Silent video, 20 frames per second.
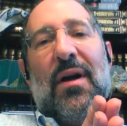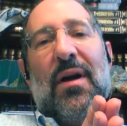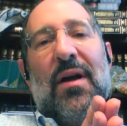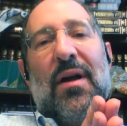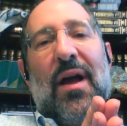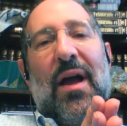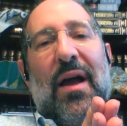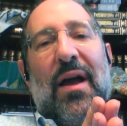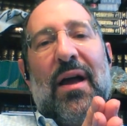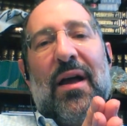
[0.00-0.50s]

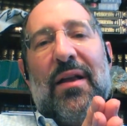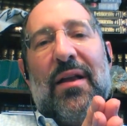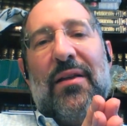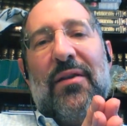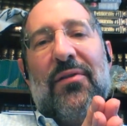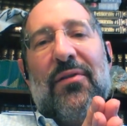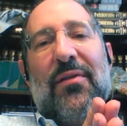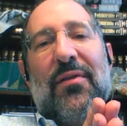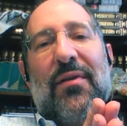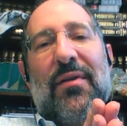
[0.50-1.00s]

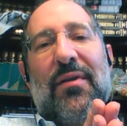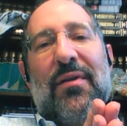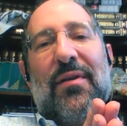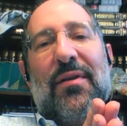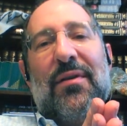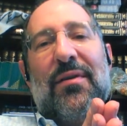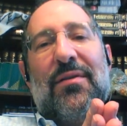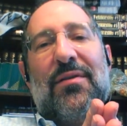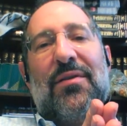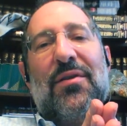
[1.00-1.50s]
and
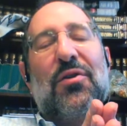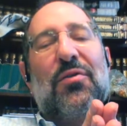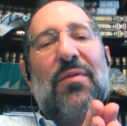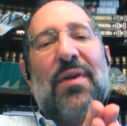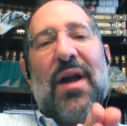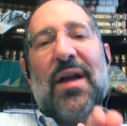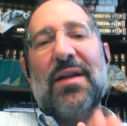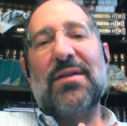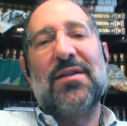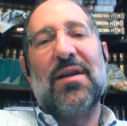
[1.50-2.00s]
to
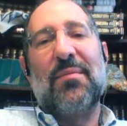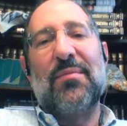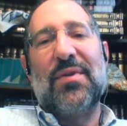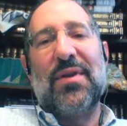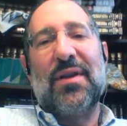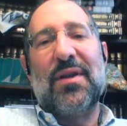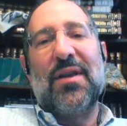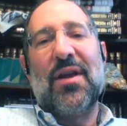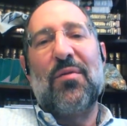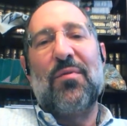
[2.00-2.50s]
create
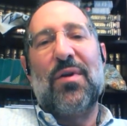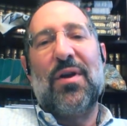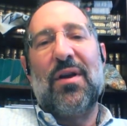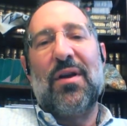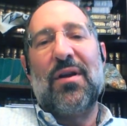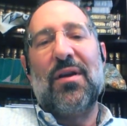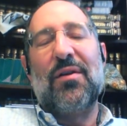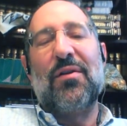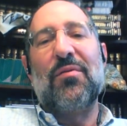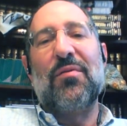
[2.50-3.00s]
something that we
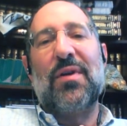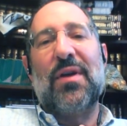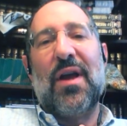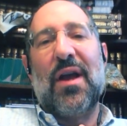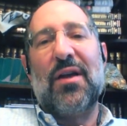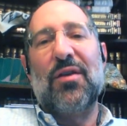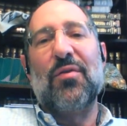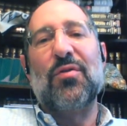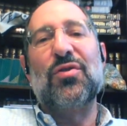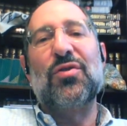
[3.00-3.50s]
can
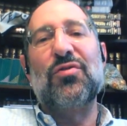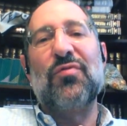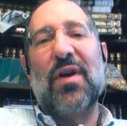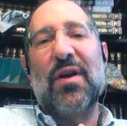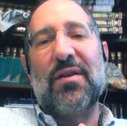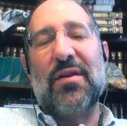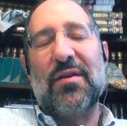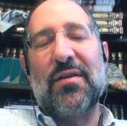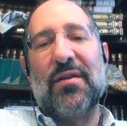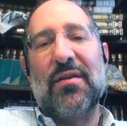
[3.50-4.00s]
create or
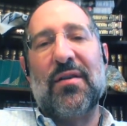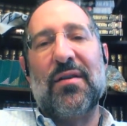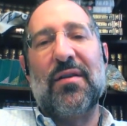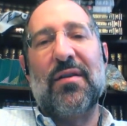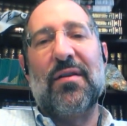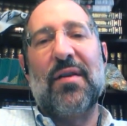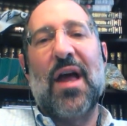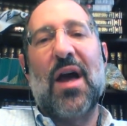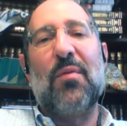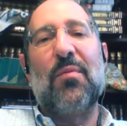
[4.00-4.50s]
strengthen
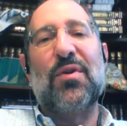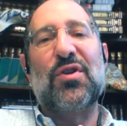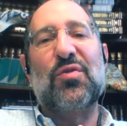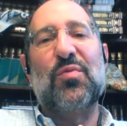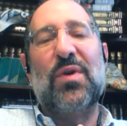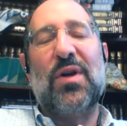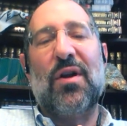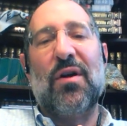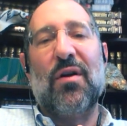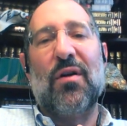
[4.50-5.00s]
that which
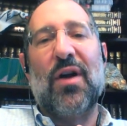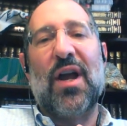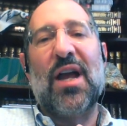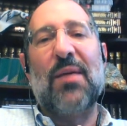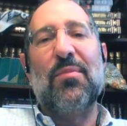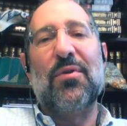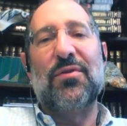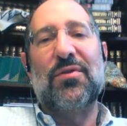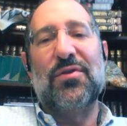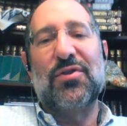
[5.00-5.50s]
we are
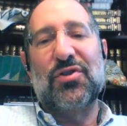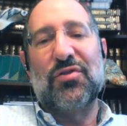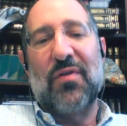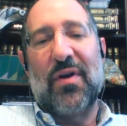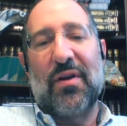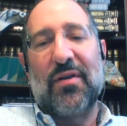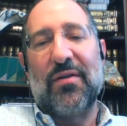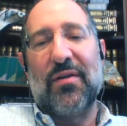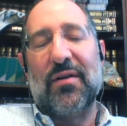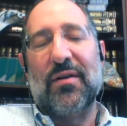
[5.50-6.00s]
able to
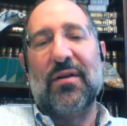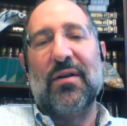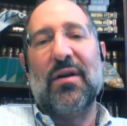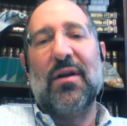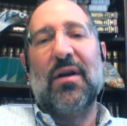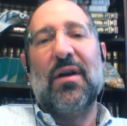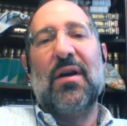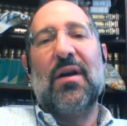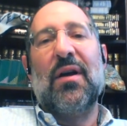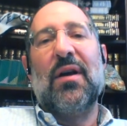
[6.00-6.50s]
strengthen,
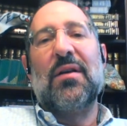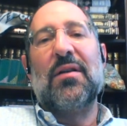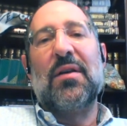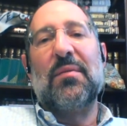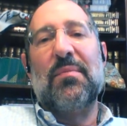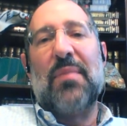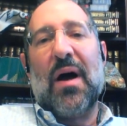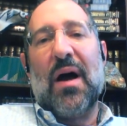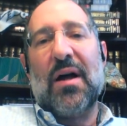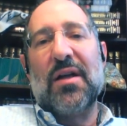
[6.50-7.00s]
the
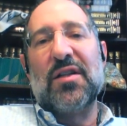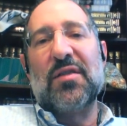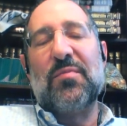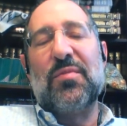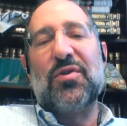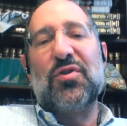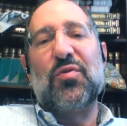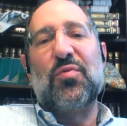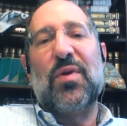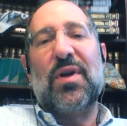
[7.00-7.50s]
bonds
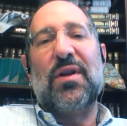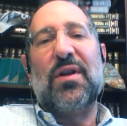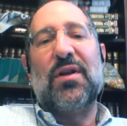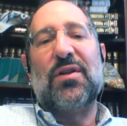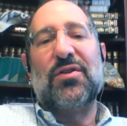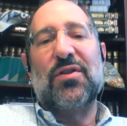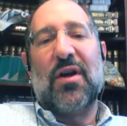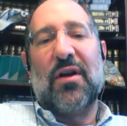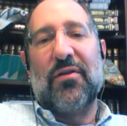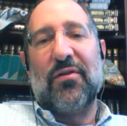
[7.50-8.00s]
between
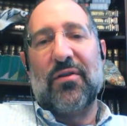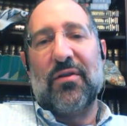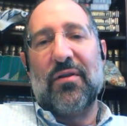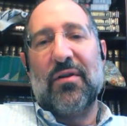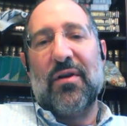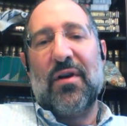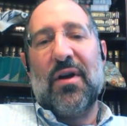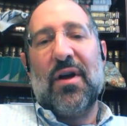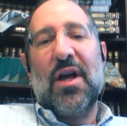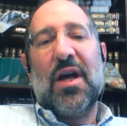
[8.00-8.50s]
each other,
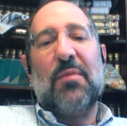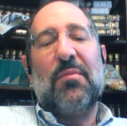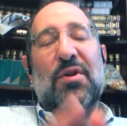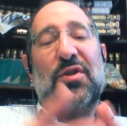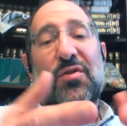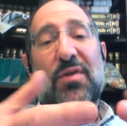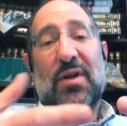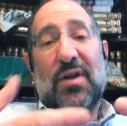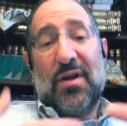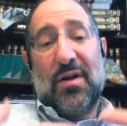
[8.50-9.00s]

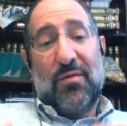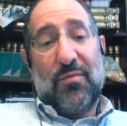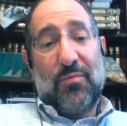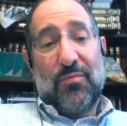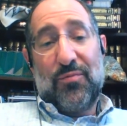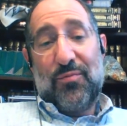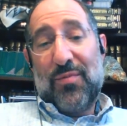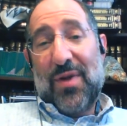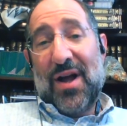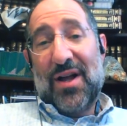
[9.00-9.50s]
which
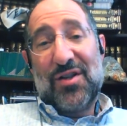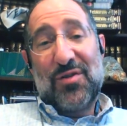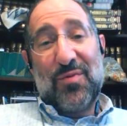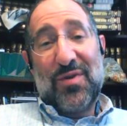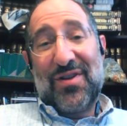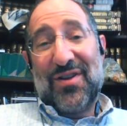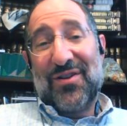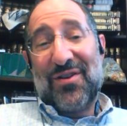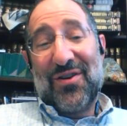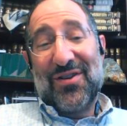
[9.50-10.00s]
bonds
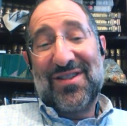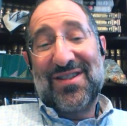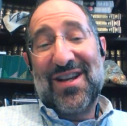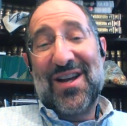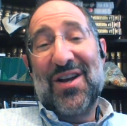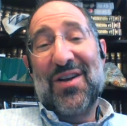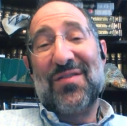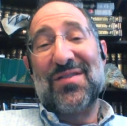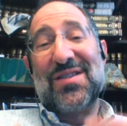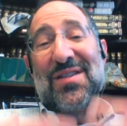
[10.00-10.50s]
within
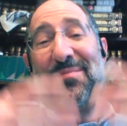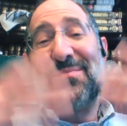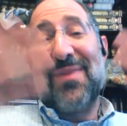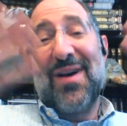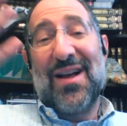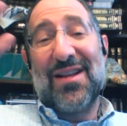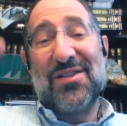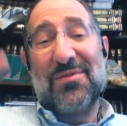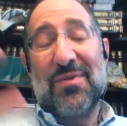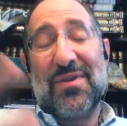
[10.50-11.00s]
ourselves and the
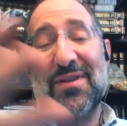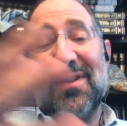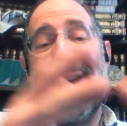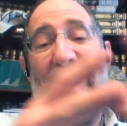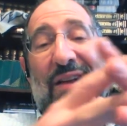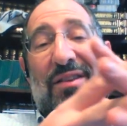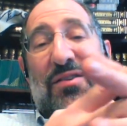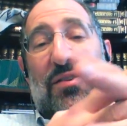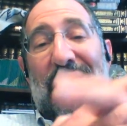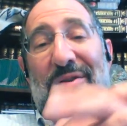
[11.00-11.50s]
bonds with
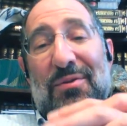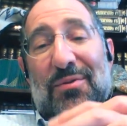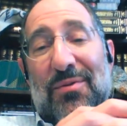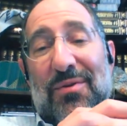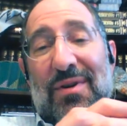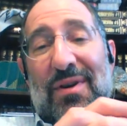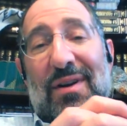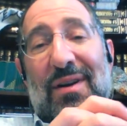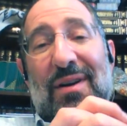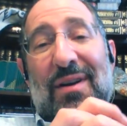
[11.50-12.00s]
God too.
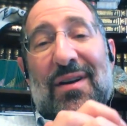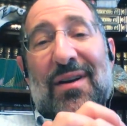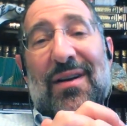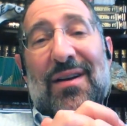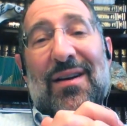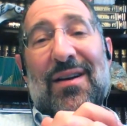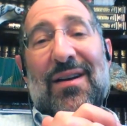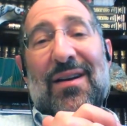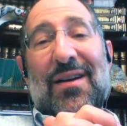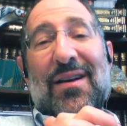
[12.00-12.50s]

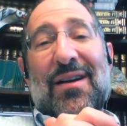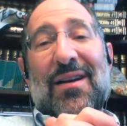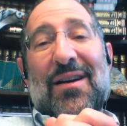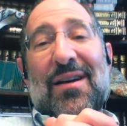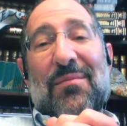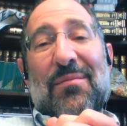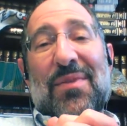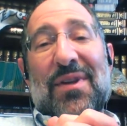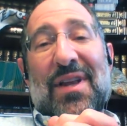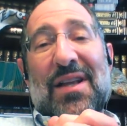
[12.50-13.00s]

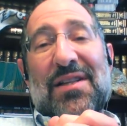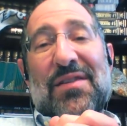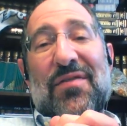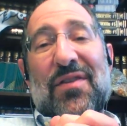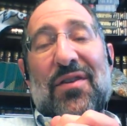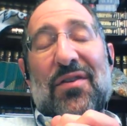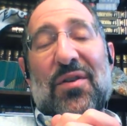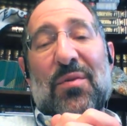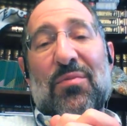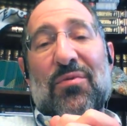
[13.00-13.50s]
But let's
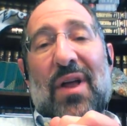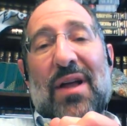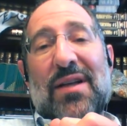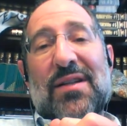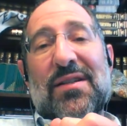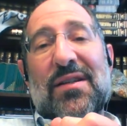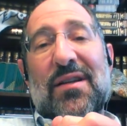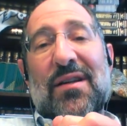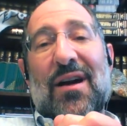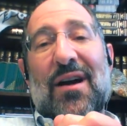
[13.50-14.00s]
feel the
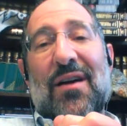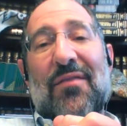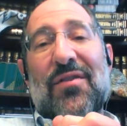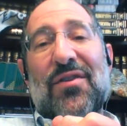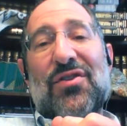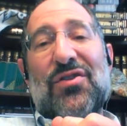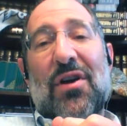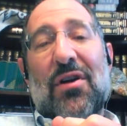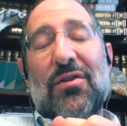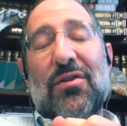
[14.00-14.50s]
blessing of the
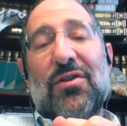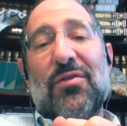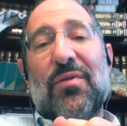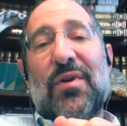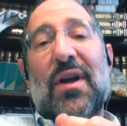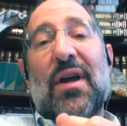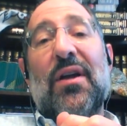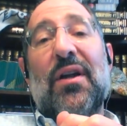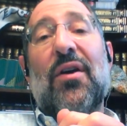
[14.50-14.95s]
sheltering at